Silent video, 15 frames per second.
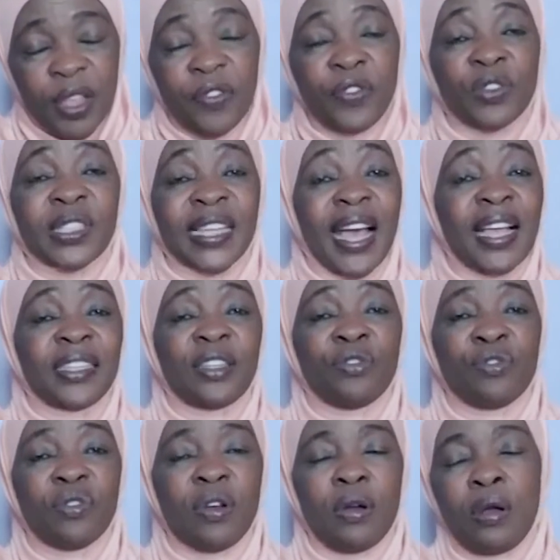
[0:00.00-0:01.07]
If you search
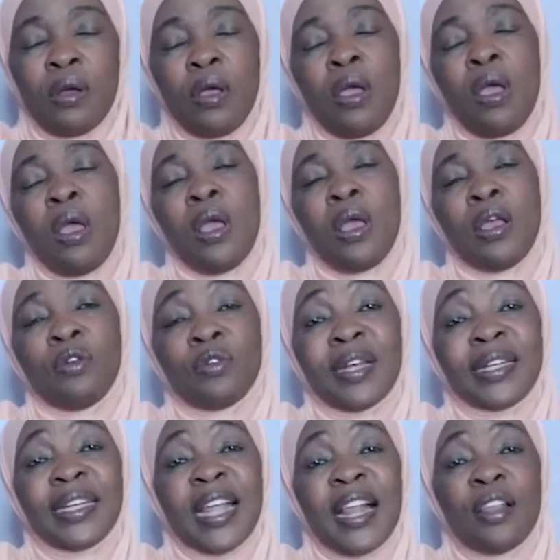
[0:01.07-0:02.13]
Google, it will
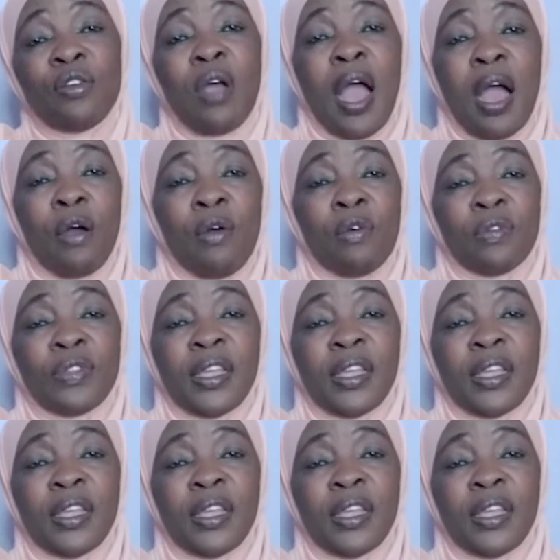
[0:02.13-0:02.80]
tell you how